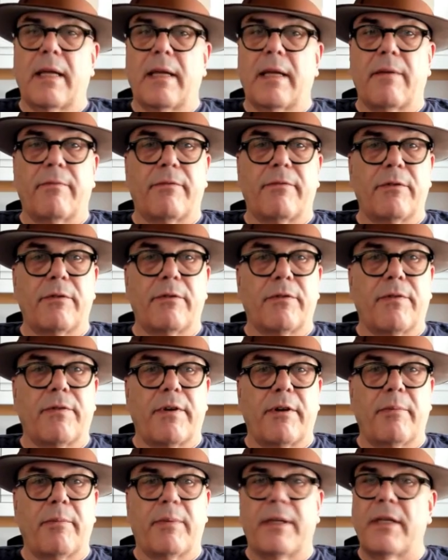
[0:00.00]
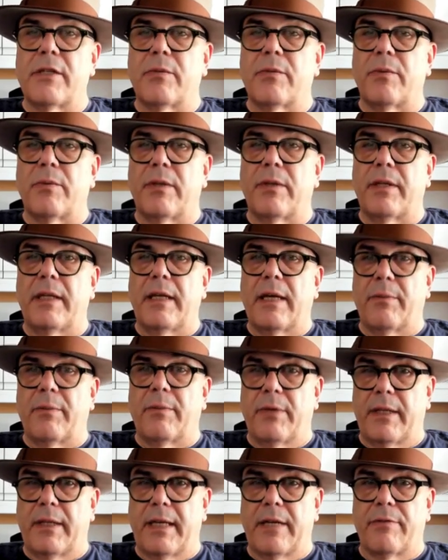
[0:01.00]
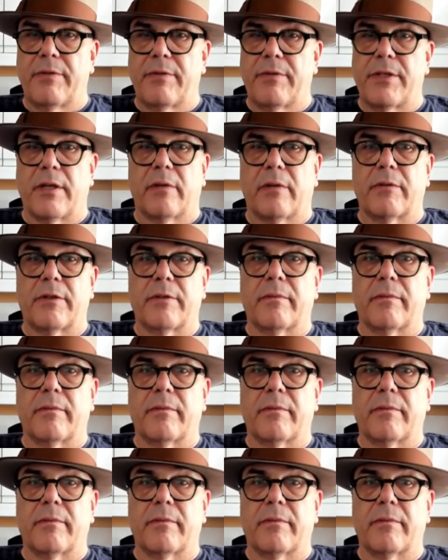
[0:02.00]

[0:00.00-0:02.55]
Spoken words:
was very pleased with the end result.